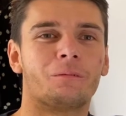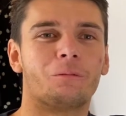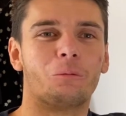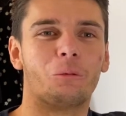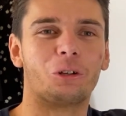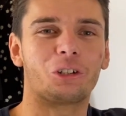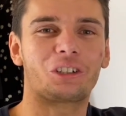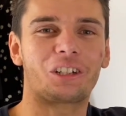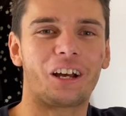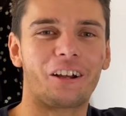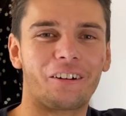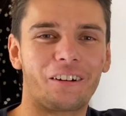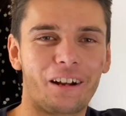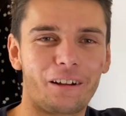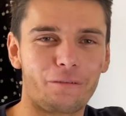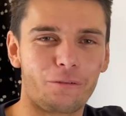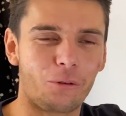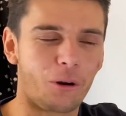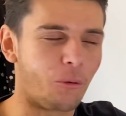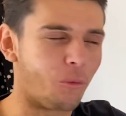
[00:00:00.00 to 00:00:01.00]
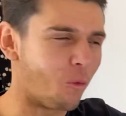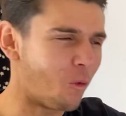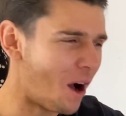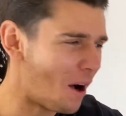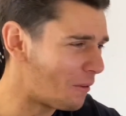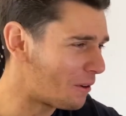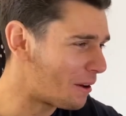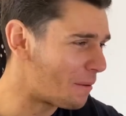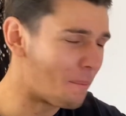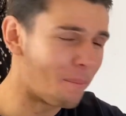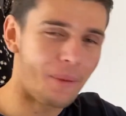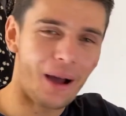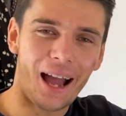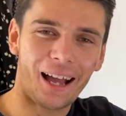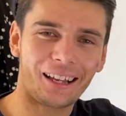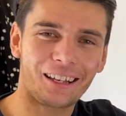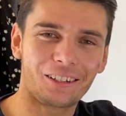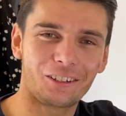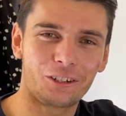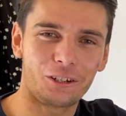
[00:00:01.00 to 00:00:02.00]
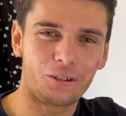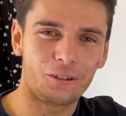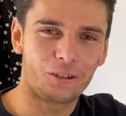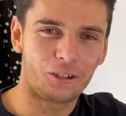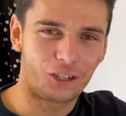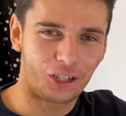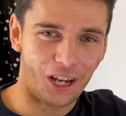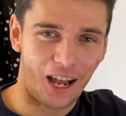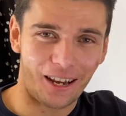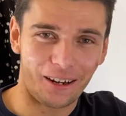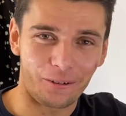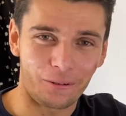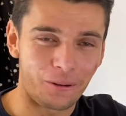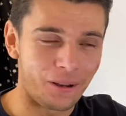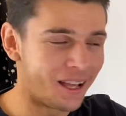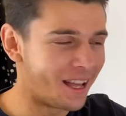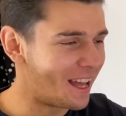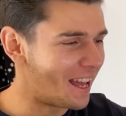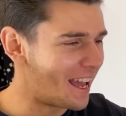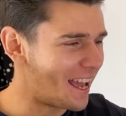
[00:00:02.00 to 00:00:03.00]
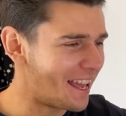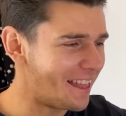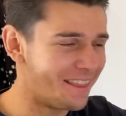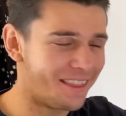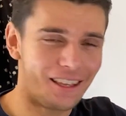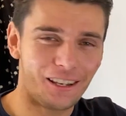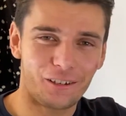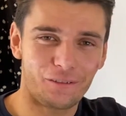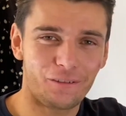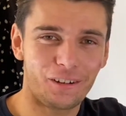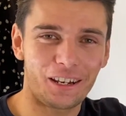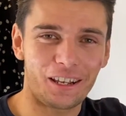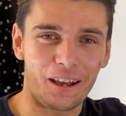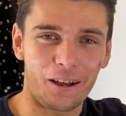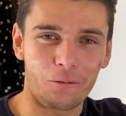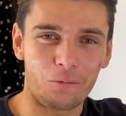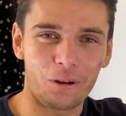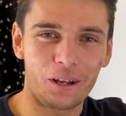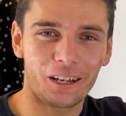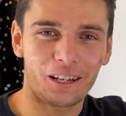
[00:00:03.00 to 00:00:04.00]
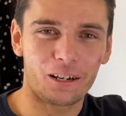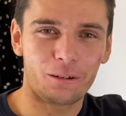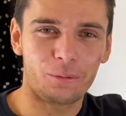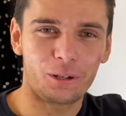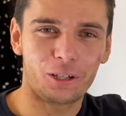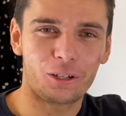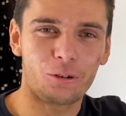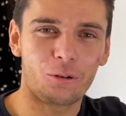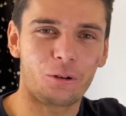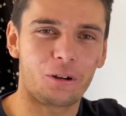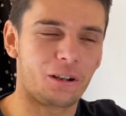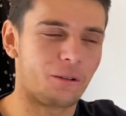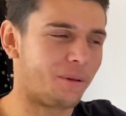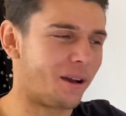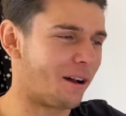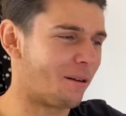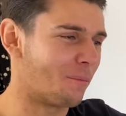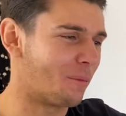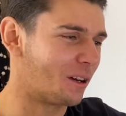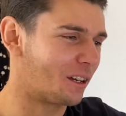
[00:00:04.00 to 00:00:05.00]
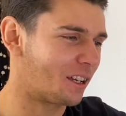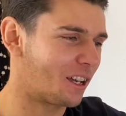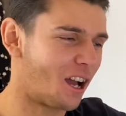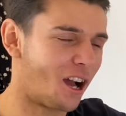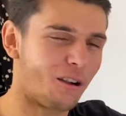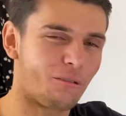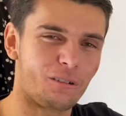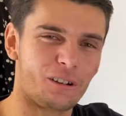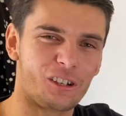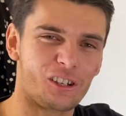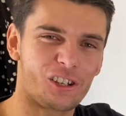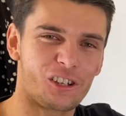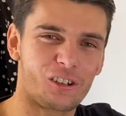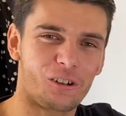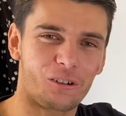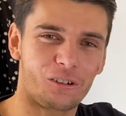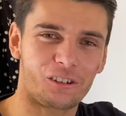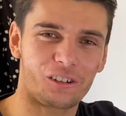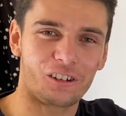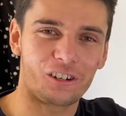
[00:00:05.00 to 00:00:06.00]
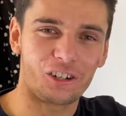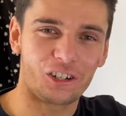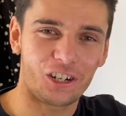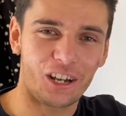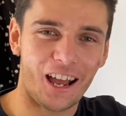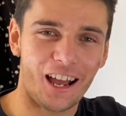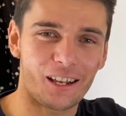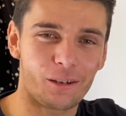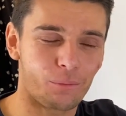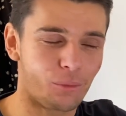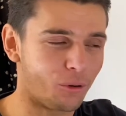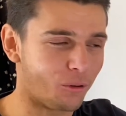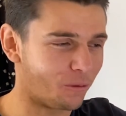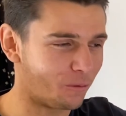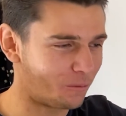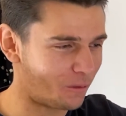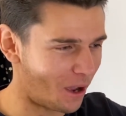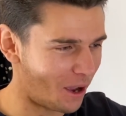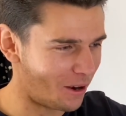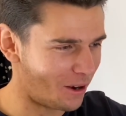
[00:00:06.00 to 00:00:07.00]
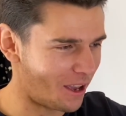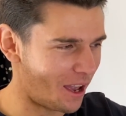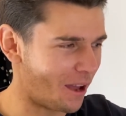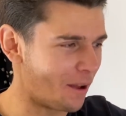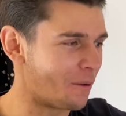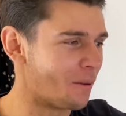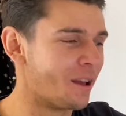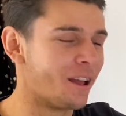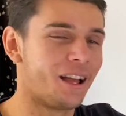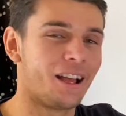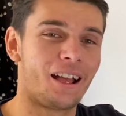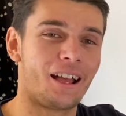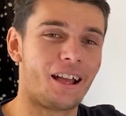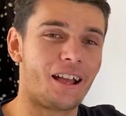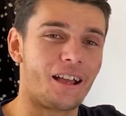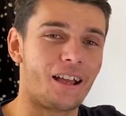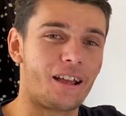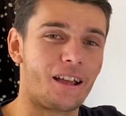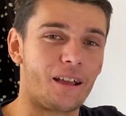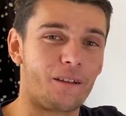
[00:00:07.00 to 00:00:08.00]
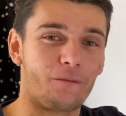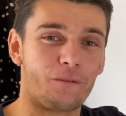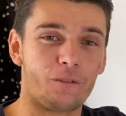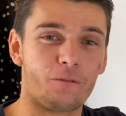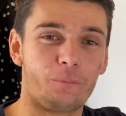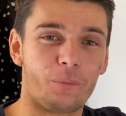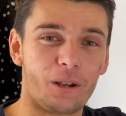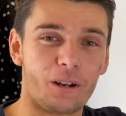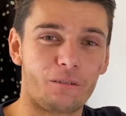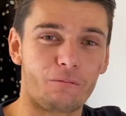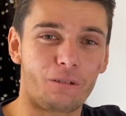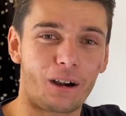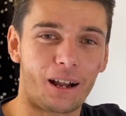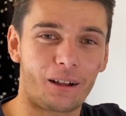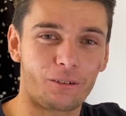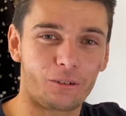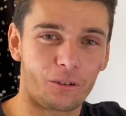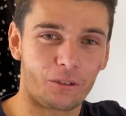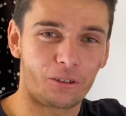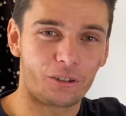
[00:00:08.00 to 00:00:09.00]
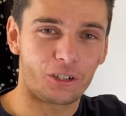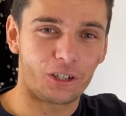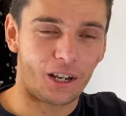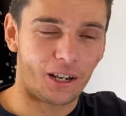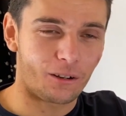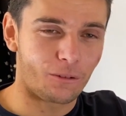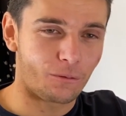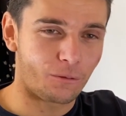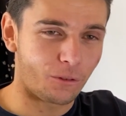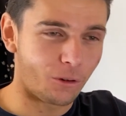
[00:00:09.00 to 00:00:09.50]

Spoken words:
What's going on, everyone? Welcome back to the channel. In this video we're going to be talking about my current stocks and shares portfolio. If you've been around on the channel for a